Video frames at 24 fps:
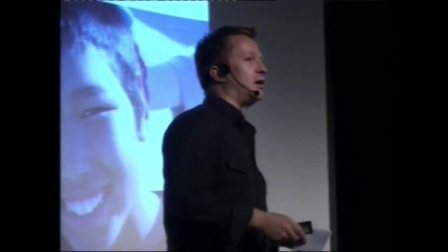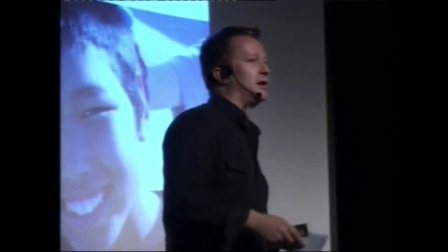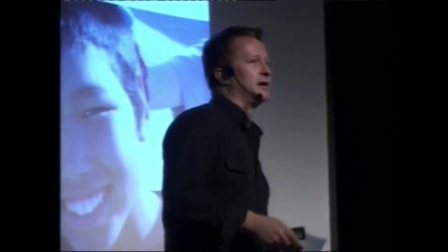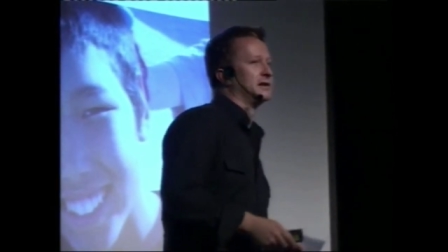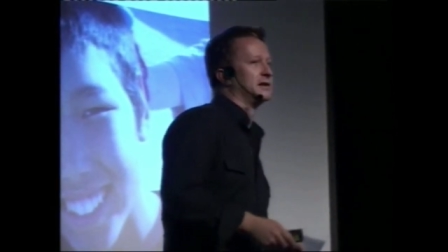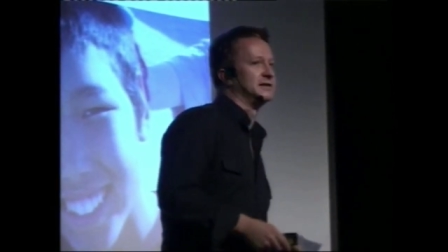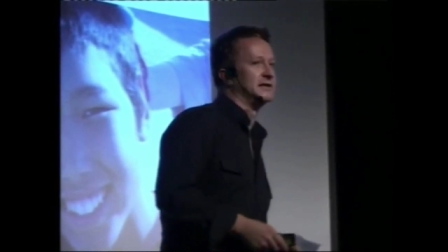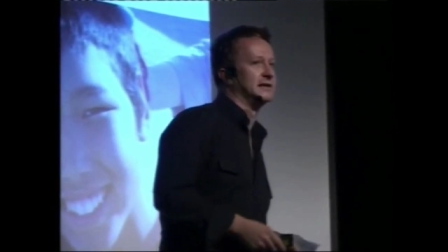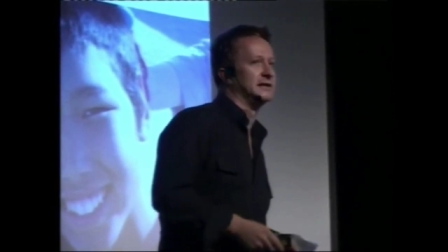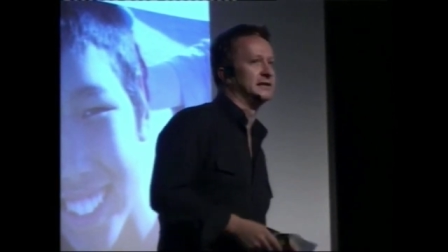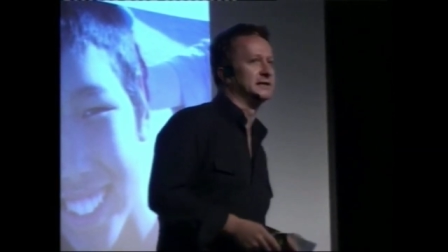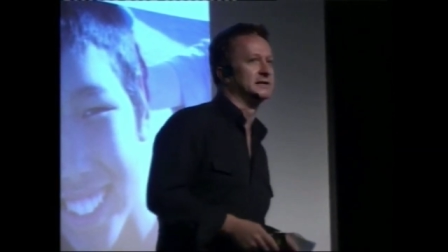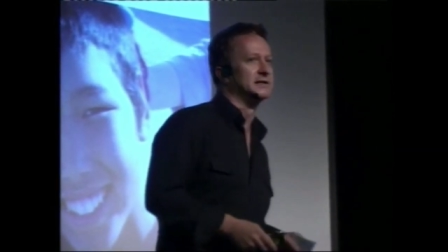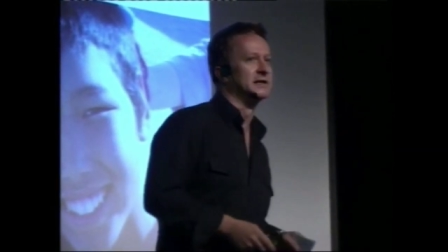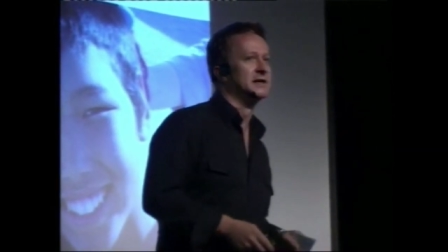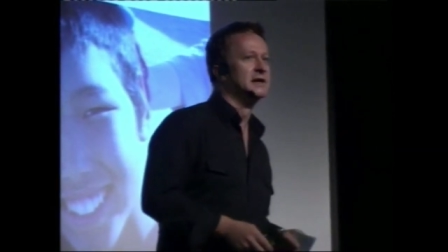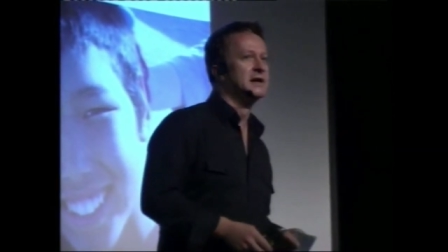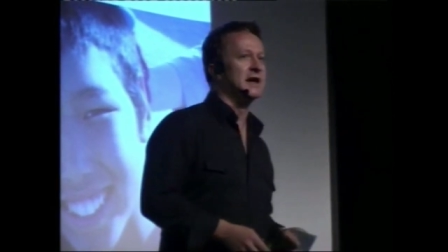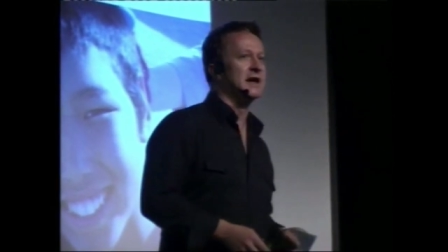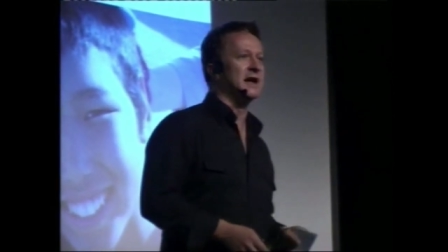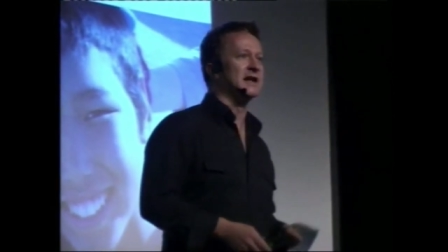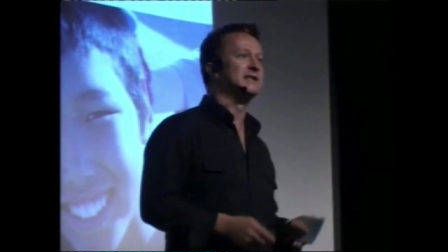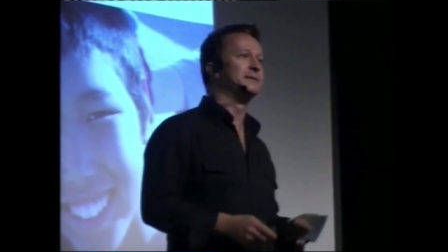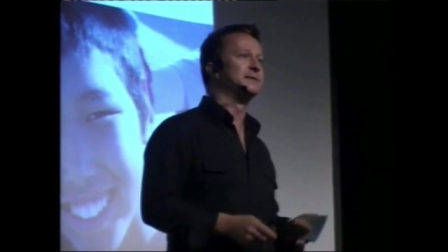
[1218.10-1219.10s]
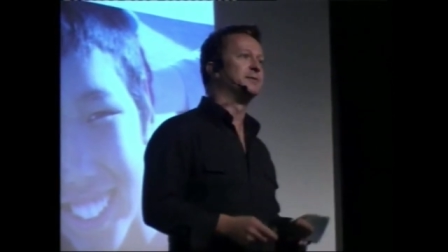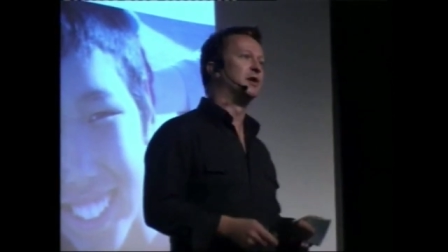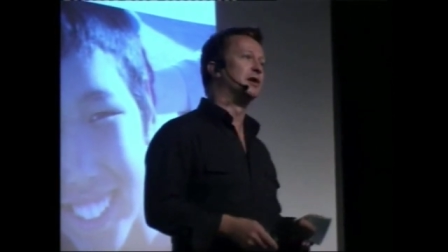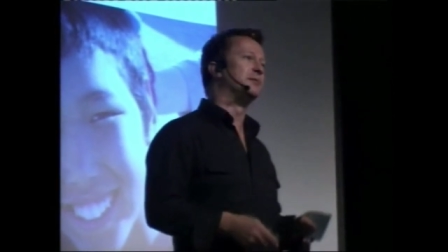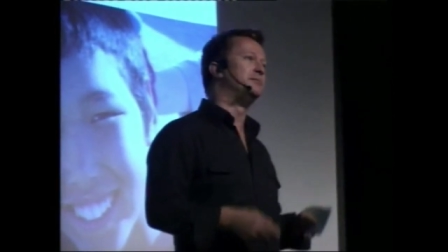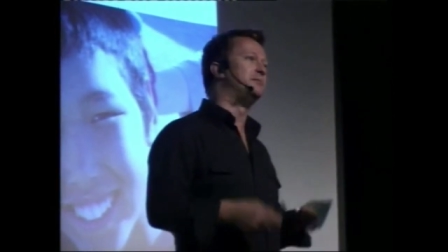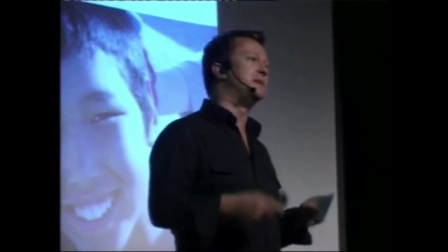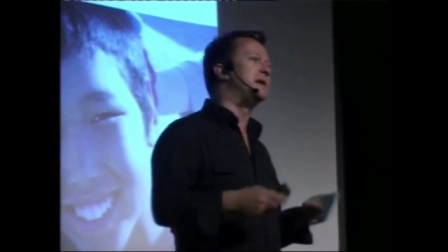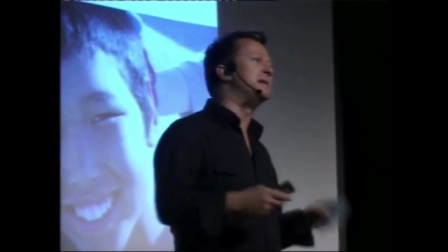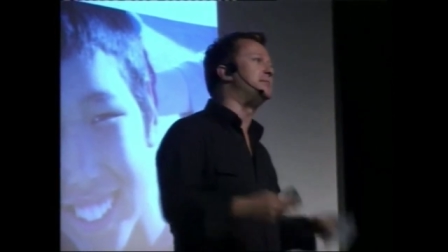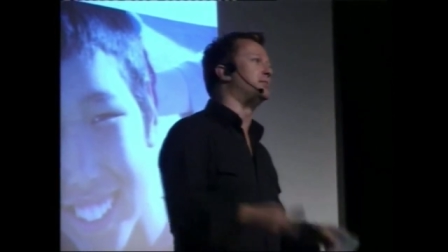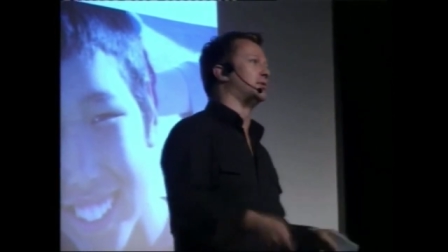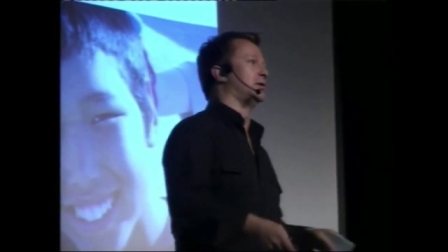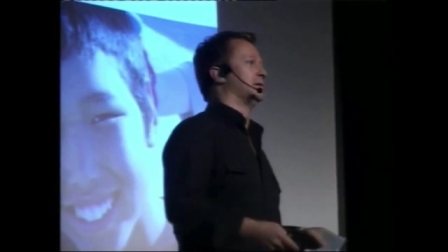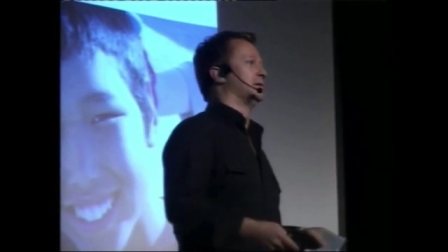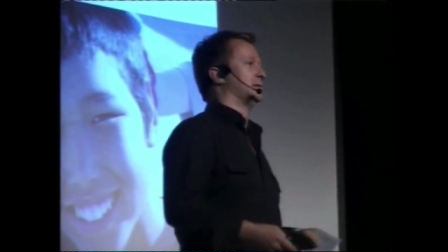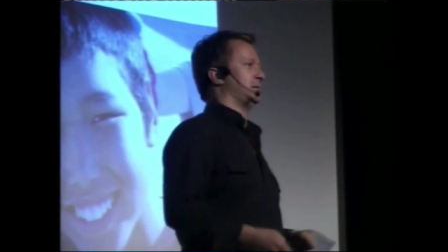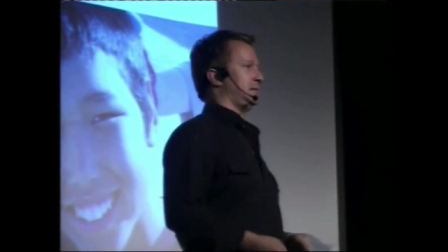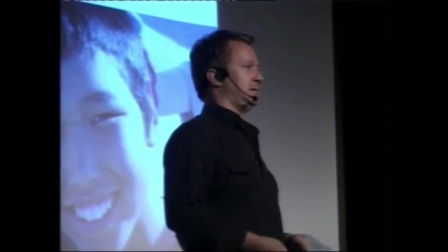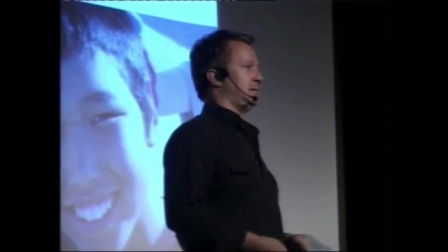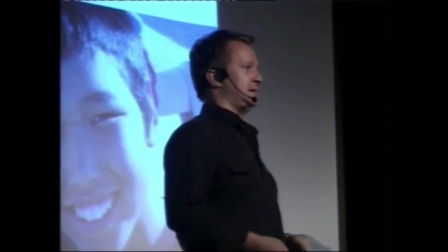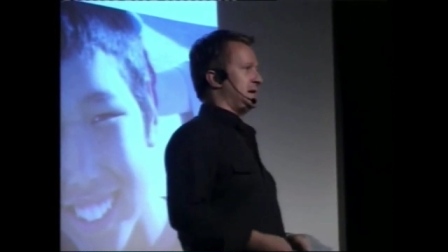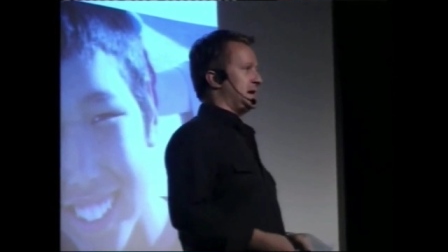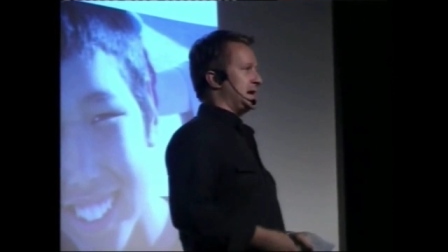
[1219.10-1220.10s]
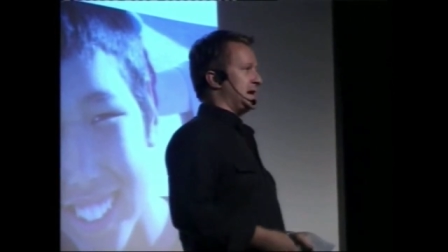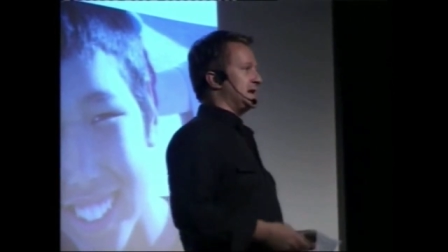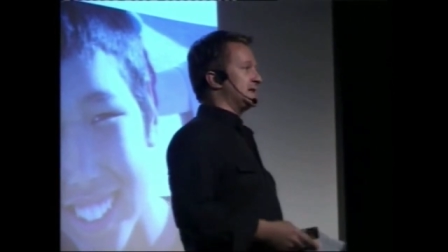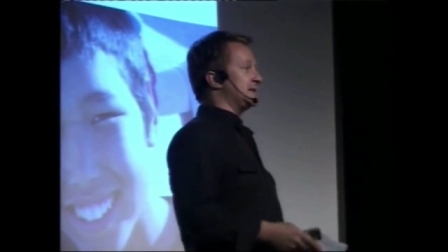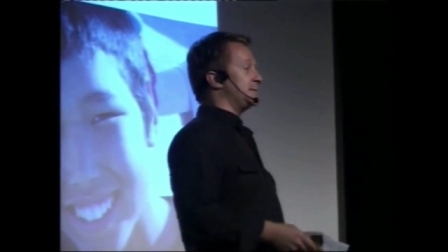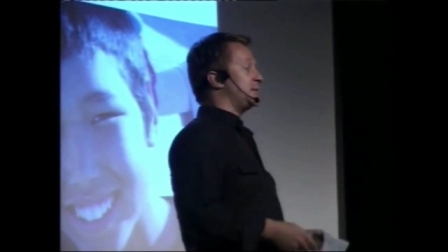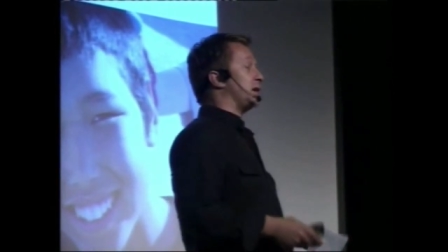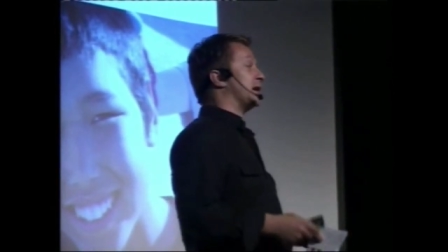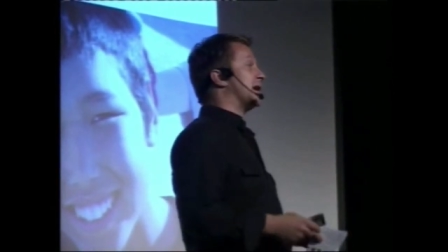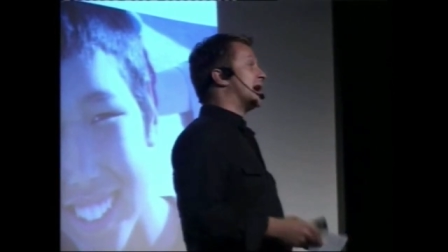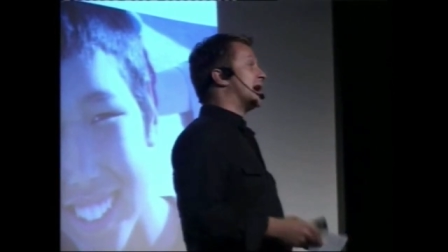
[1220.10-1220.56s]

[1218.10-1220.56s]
and policies, it's about people. And it's